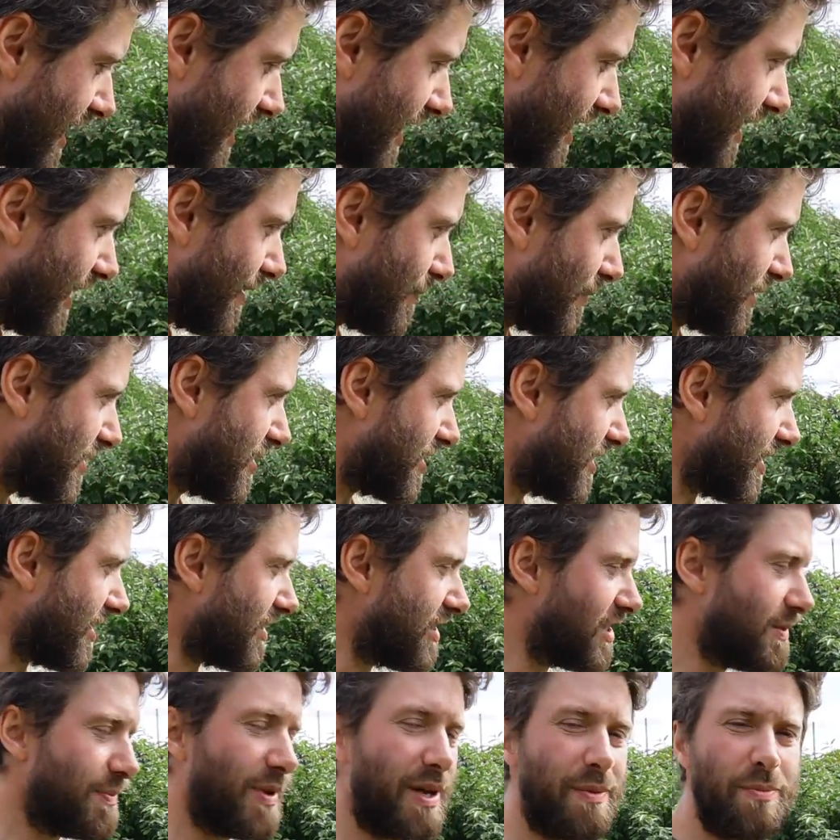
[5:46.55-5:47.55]
and we
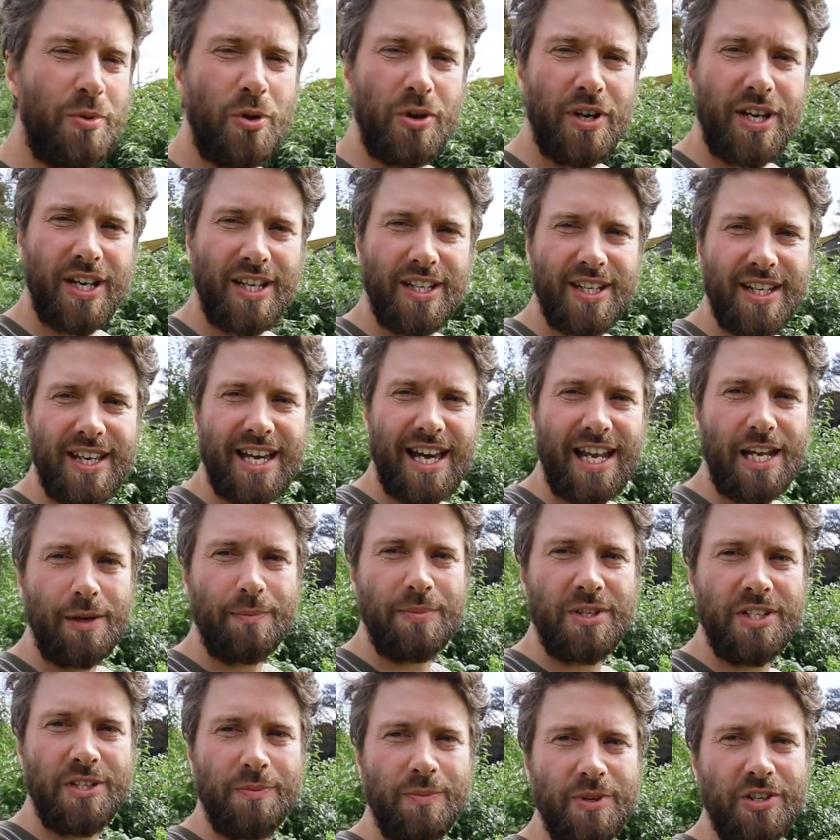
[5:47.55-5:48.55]
started by putting in the
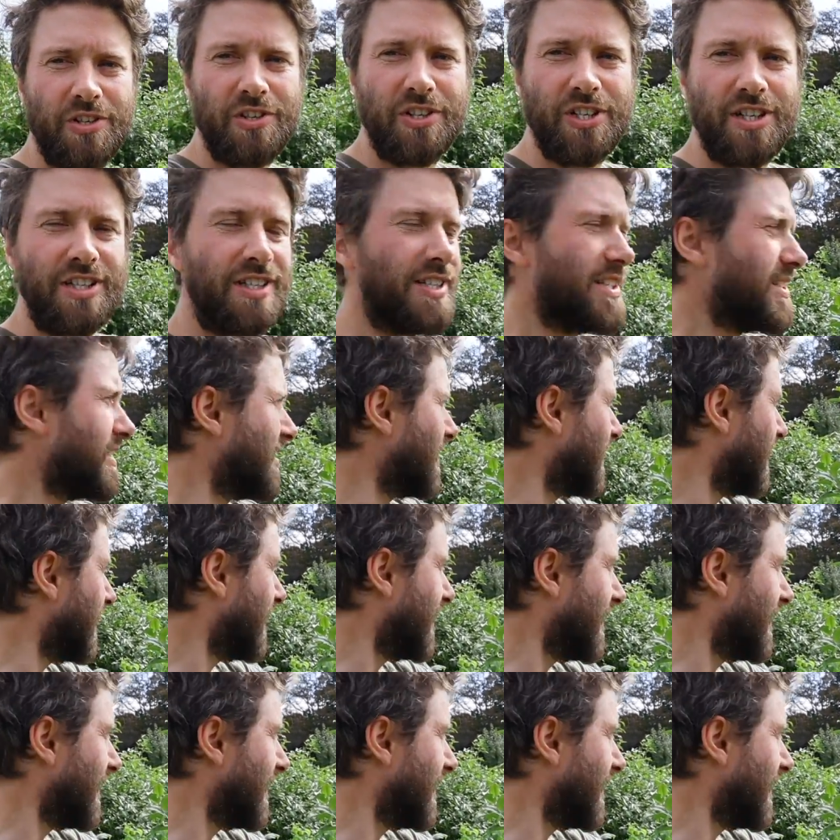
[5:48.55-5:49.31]
canopy species.